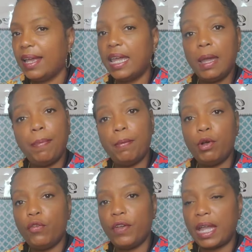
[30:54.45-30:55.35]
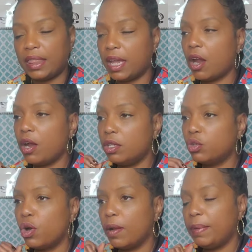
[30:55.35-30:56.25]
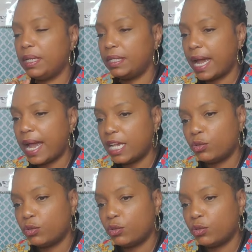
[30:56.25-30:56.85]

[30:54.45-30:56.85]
Keep it moving. There is going to be days